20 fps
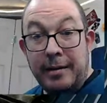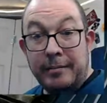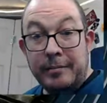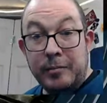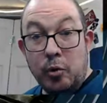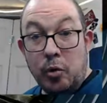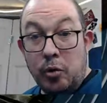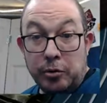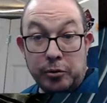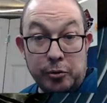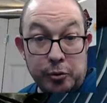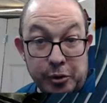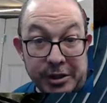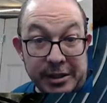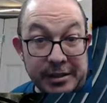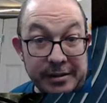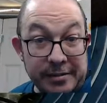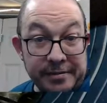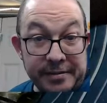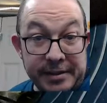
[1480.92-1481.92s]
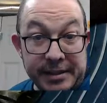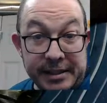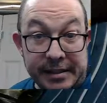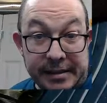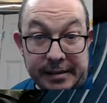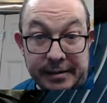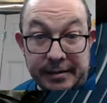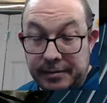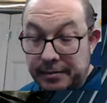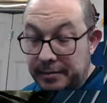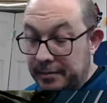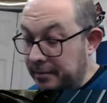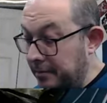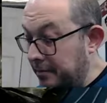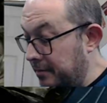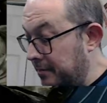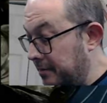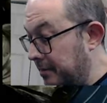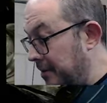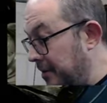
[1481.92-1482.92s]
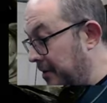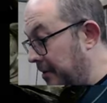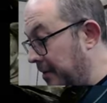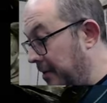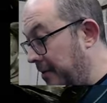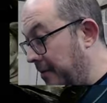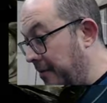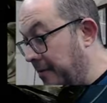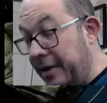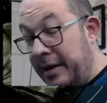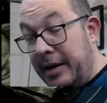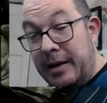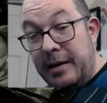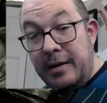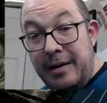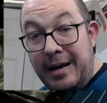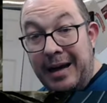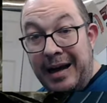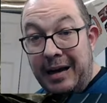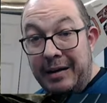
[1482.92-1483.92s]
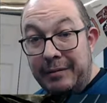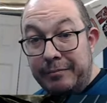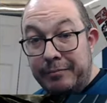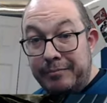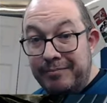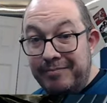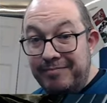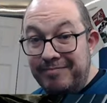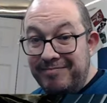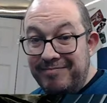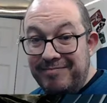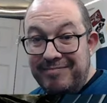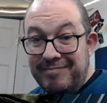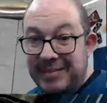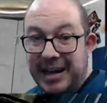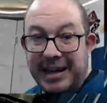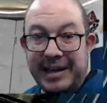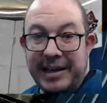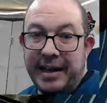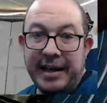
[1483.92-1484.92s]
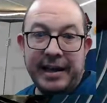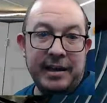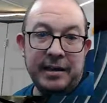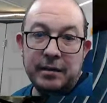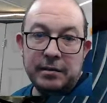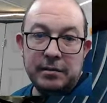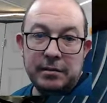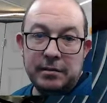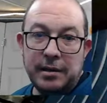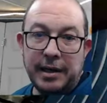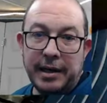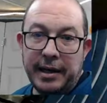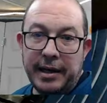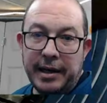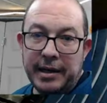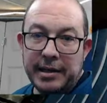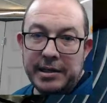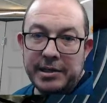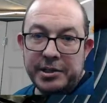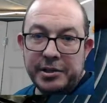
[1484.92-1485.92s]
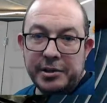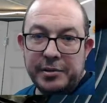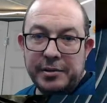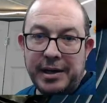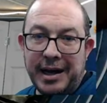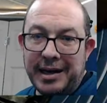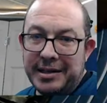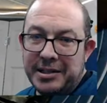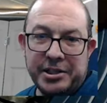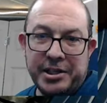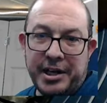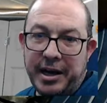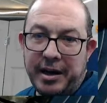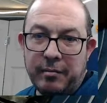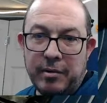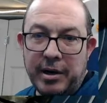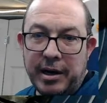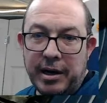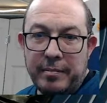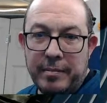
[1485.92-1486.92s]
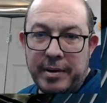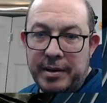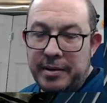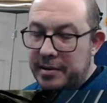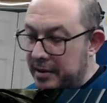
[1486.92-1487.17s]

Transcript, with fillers: or losing the feet, then I just can't recommend